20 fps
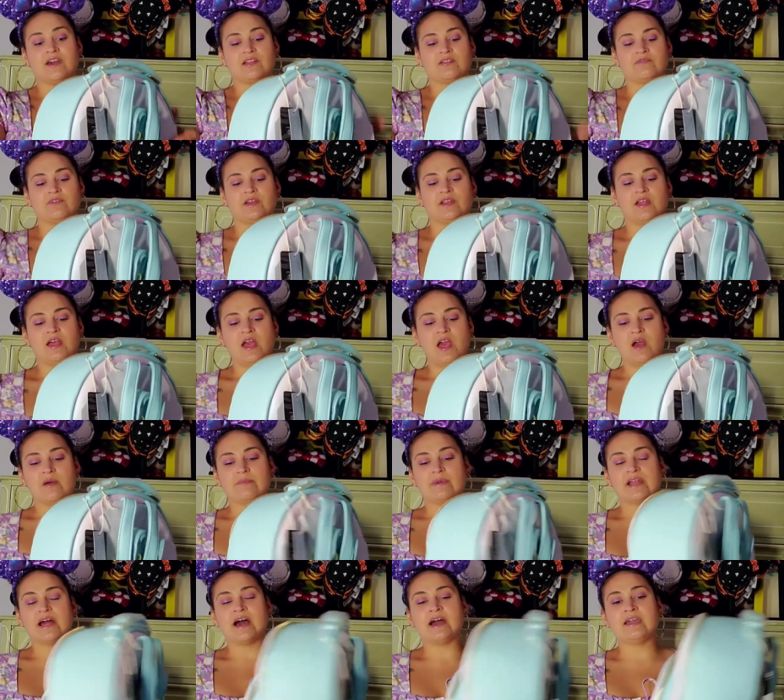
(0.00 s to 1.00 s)
out of it
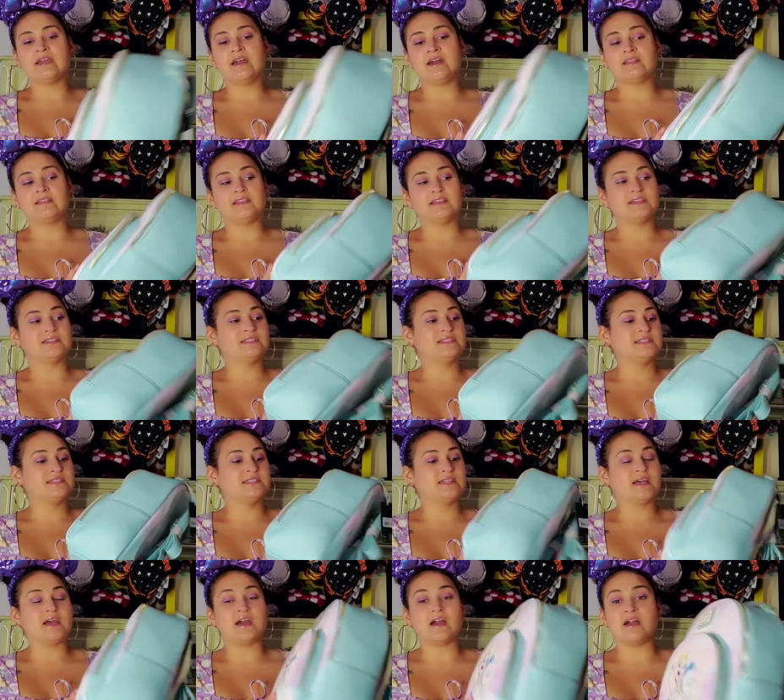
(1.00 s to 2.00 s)
but I got
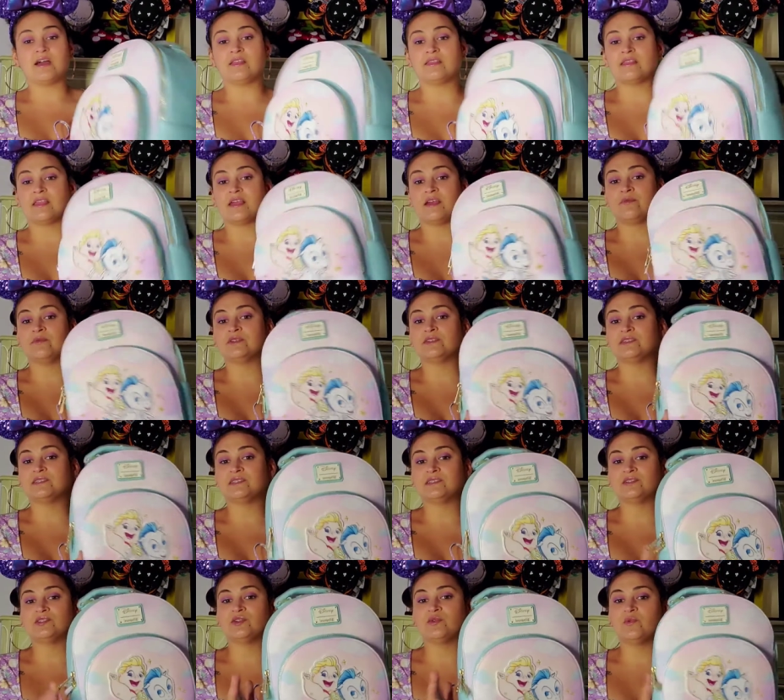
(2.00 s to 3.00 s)
this it
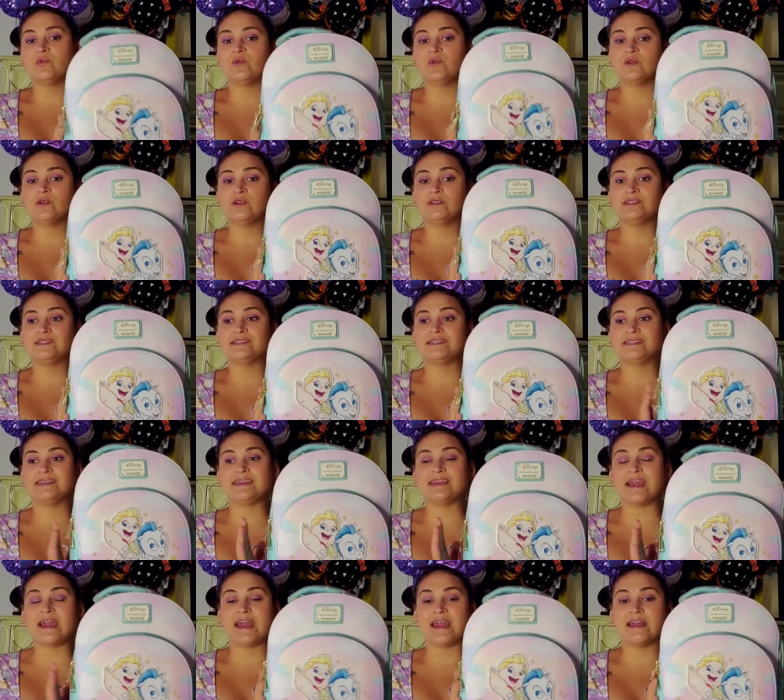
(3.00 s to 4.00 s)
was towards
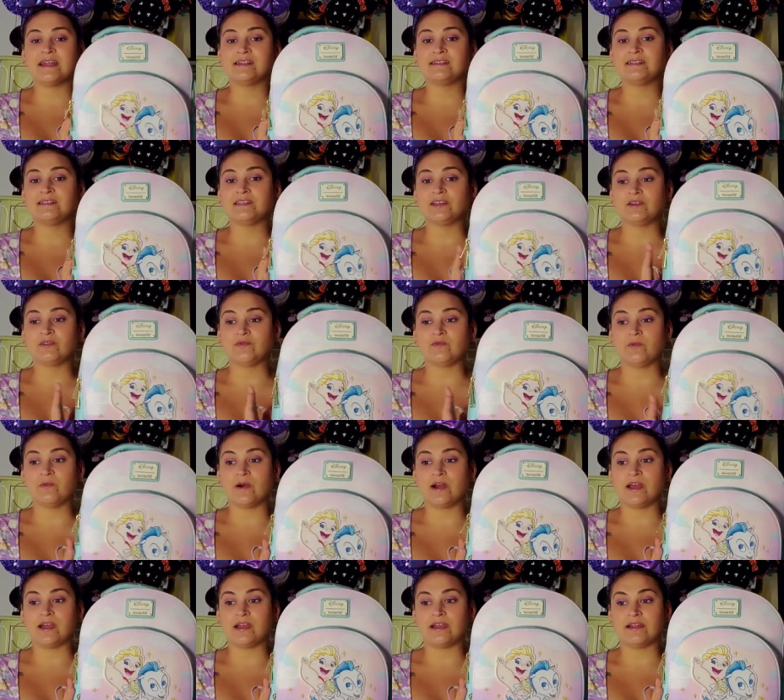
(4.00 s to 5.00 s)
the end of
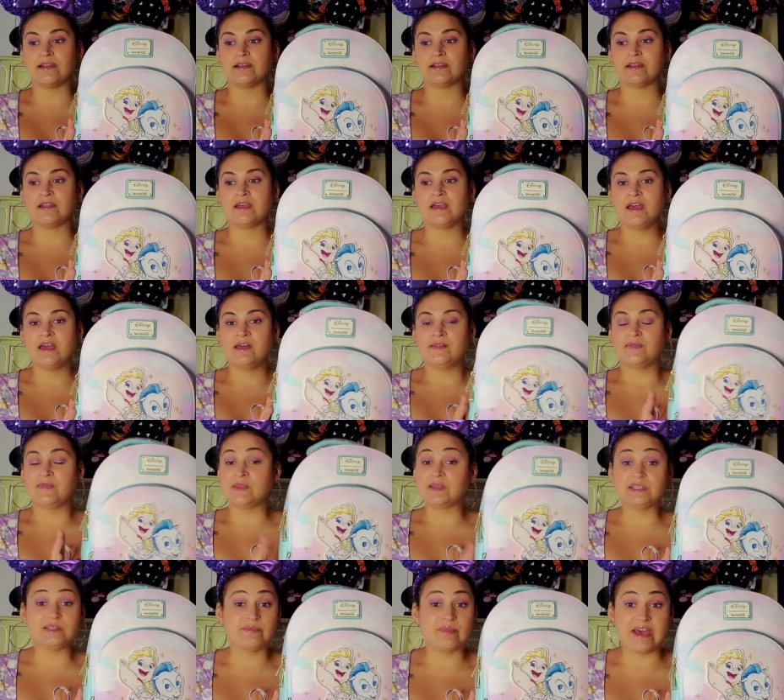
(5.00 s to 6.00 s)
when
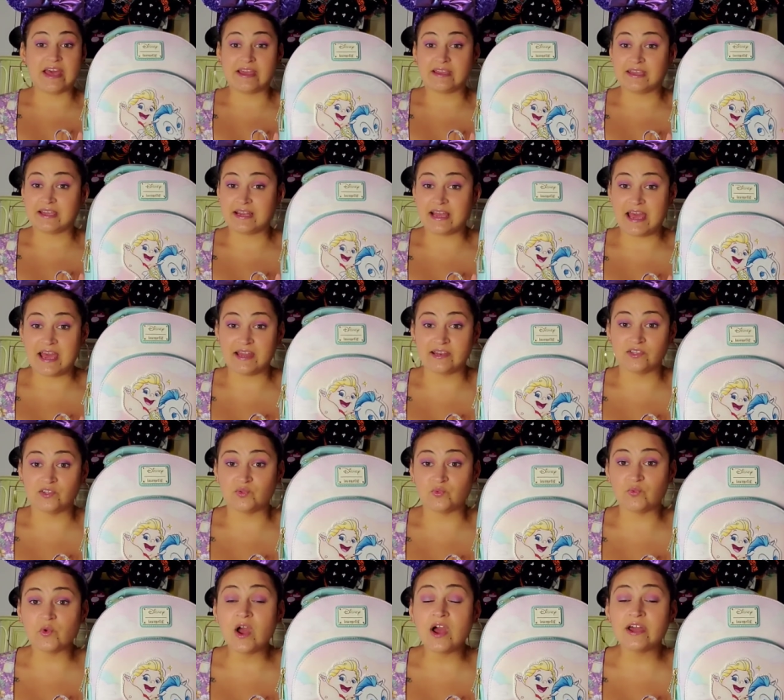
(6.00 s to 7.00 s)
this bag had had
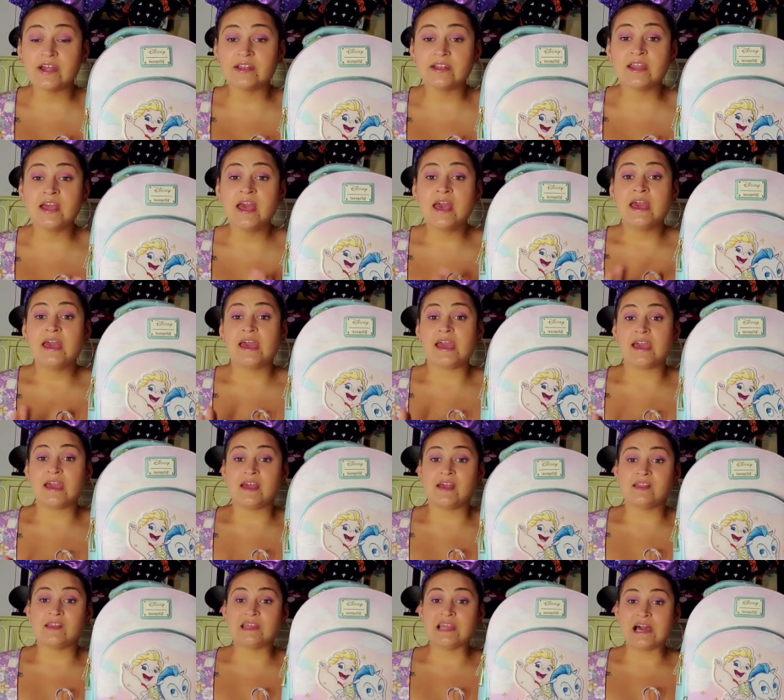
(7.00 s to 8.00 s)
its run
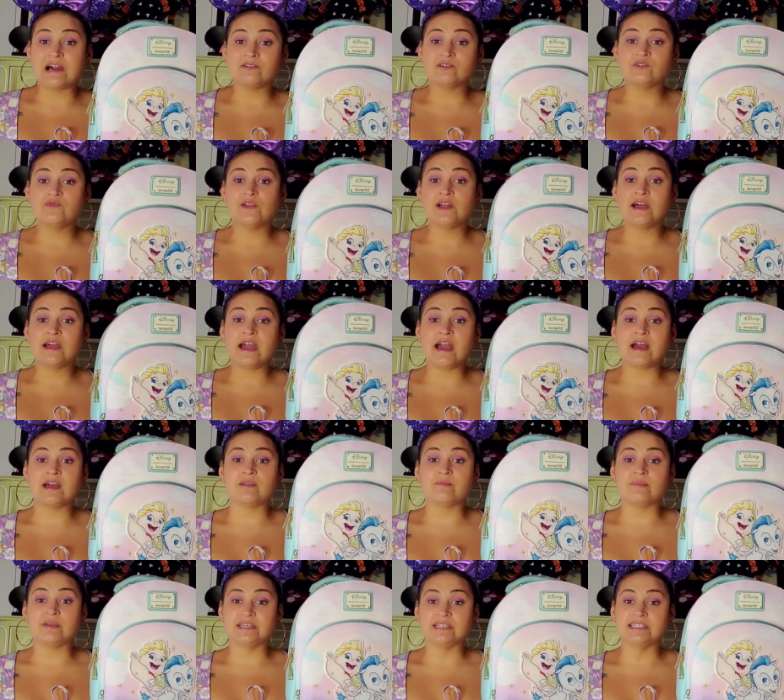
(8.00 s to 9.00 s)
and Loungefly had
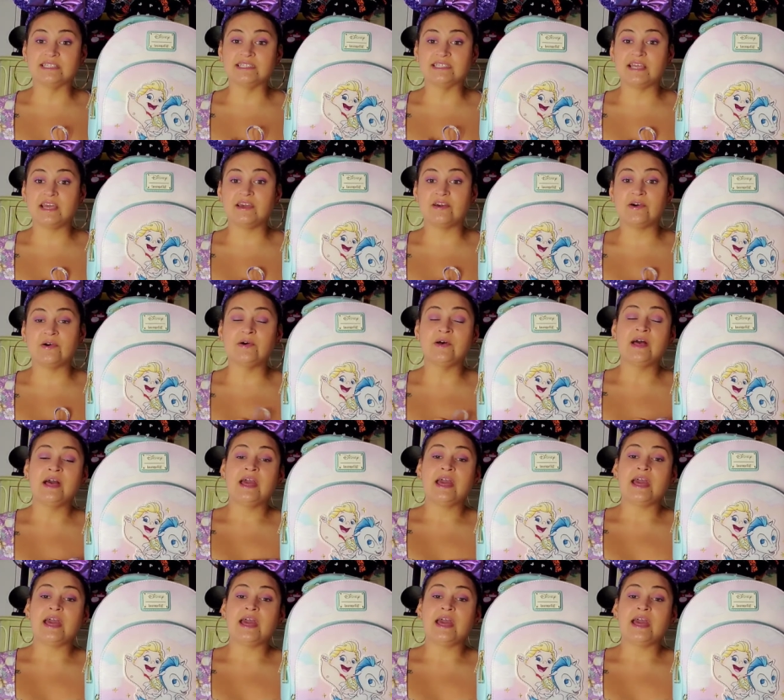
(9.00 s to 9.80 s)
a big sale